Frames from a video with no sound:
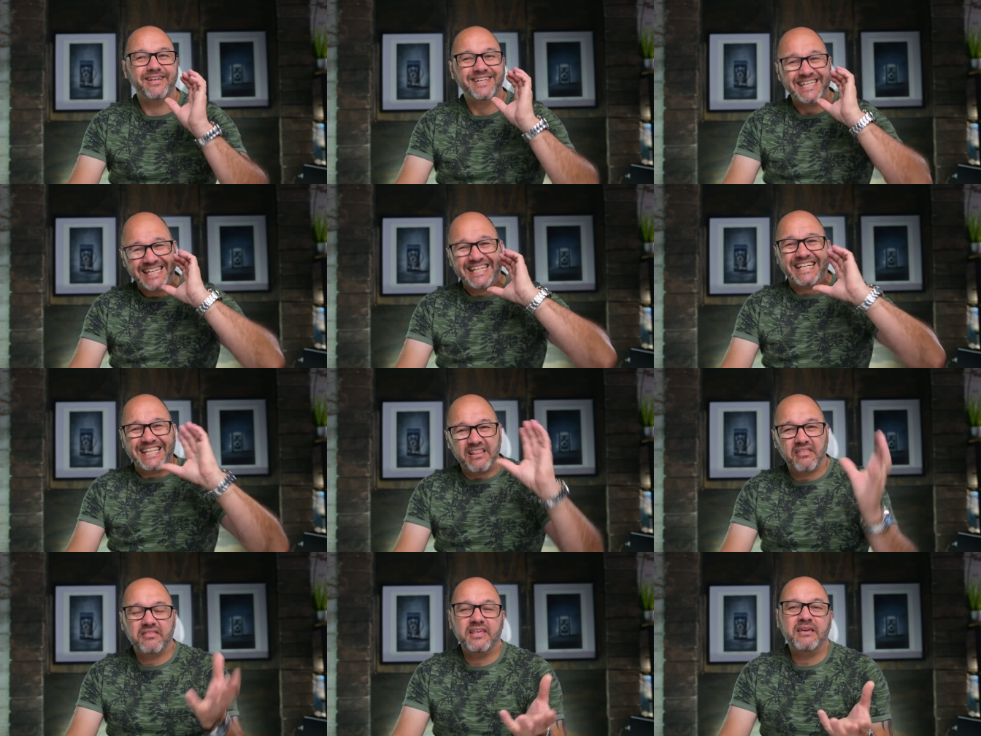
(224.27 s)
the
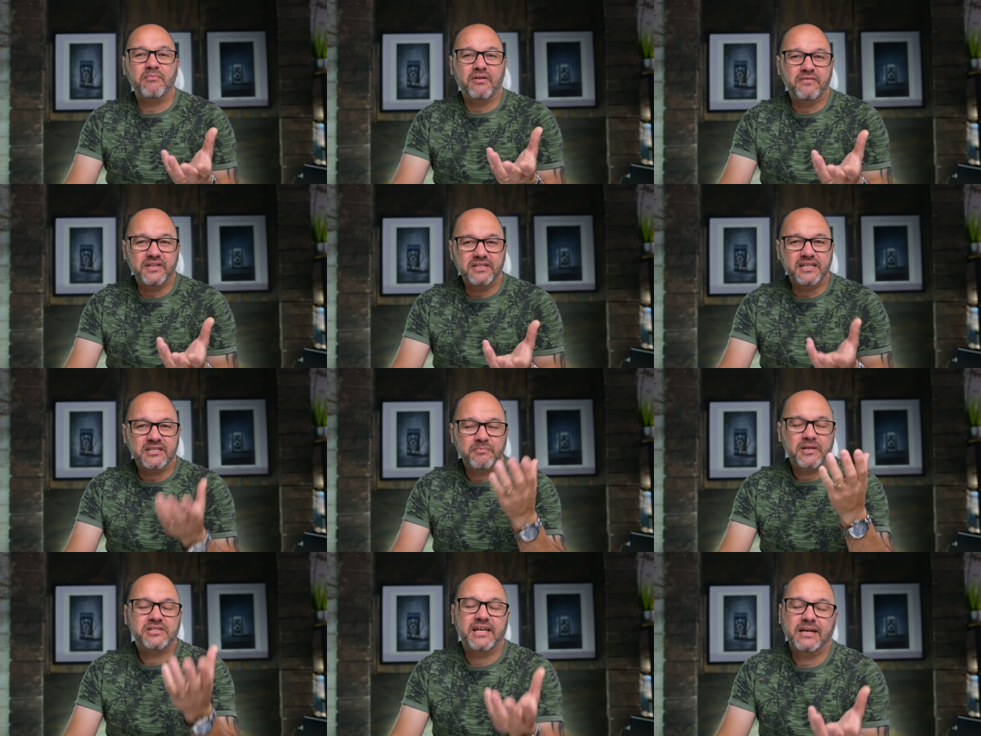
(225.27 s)
theme of the day,
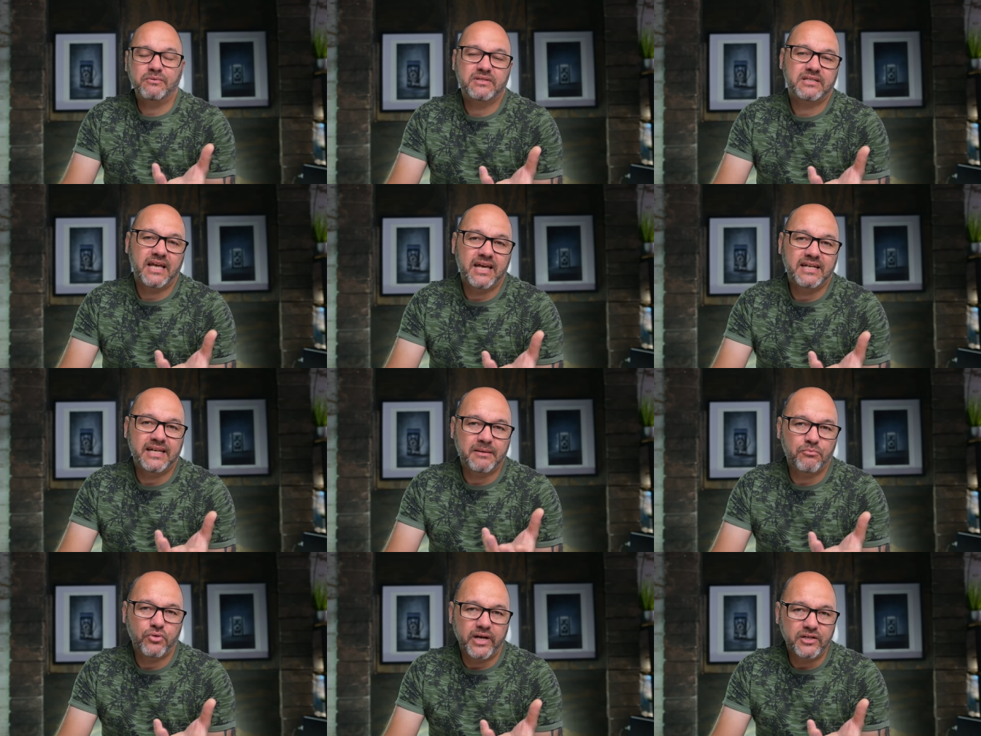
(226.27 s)
especially outside
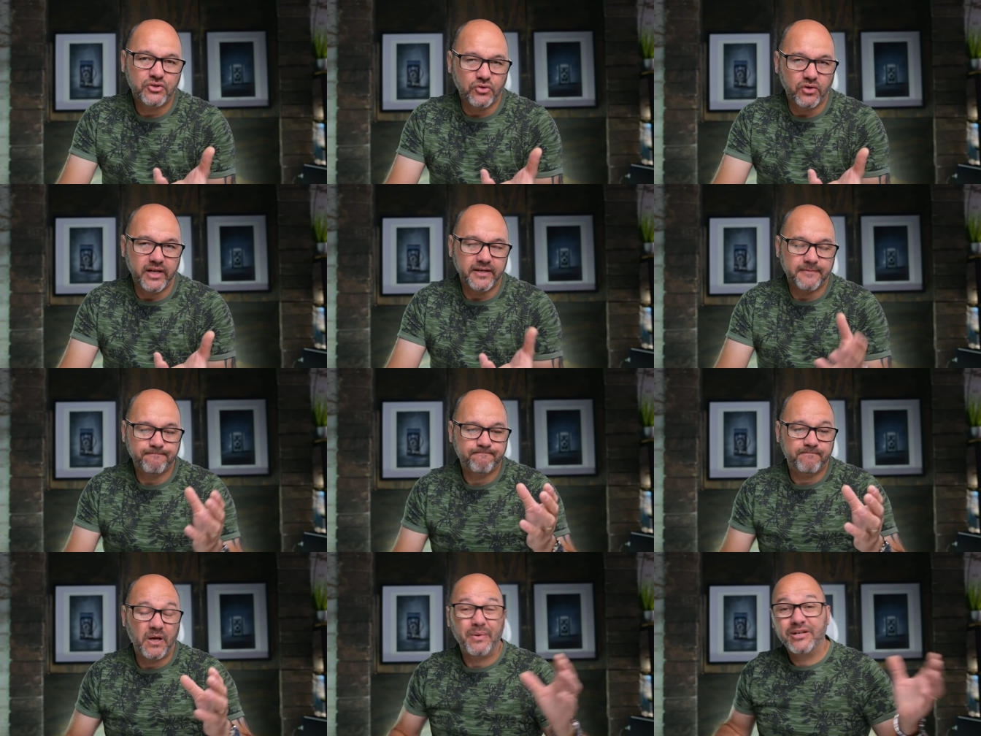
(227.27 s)
in bright sunlight.
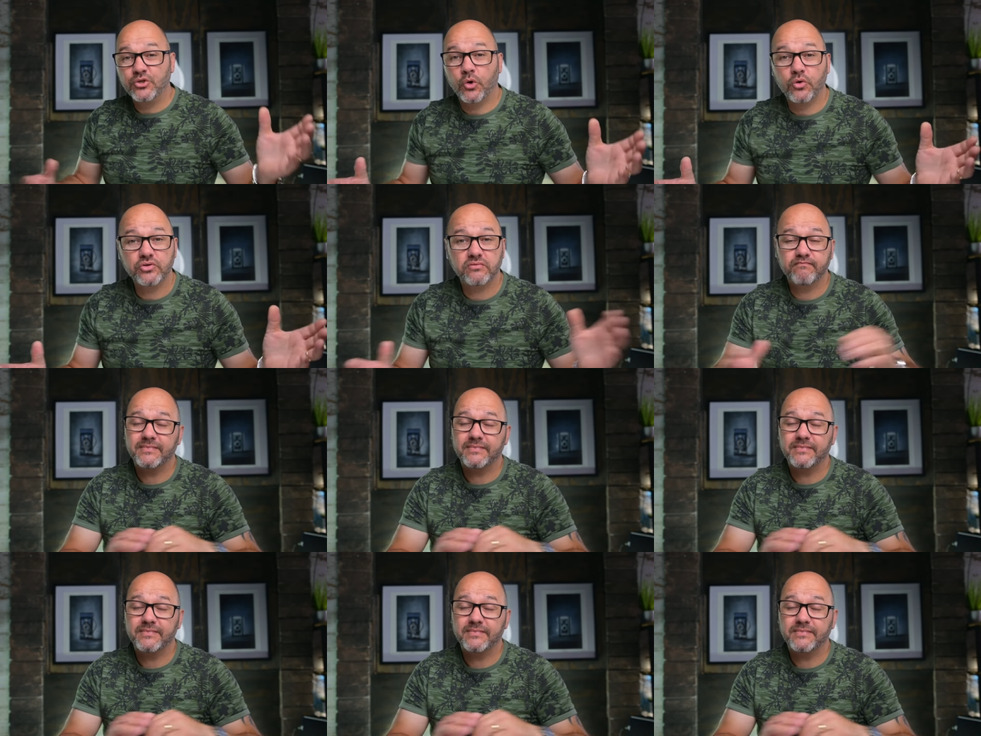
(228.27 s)
Now indoors,